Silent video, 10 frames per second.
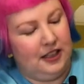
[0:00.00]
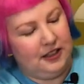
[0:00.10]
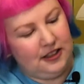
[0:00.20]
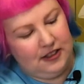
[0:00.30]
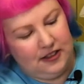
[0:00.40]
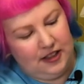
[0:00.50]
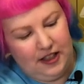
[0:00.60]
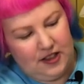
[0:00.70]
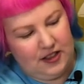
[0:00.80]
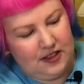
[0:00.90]
and
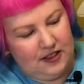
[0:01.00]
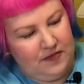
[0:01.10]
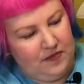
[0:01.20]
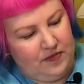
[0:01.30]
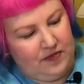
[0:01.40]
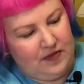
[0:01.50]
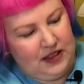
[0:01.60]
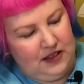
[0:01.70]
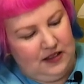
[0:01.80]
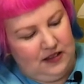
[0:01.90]
yeah, just
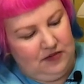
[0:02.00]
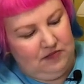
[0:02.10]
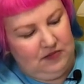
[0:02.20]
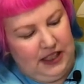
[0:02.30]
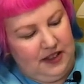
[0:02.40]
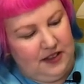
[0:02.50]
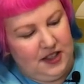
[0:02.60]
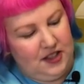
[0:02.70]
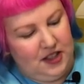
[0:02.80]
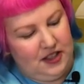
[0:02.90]
yeah,
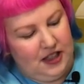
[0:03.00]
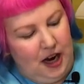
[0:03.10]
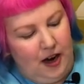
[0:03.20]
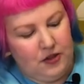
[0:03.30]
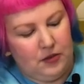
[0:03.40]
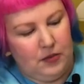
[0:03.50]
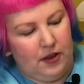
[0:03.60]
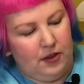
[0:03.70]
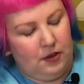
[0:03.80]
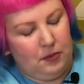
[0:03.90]
this is just the
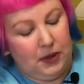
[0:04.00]
aftermath of it.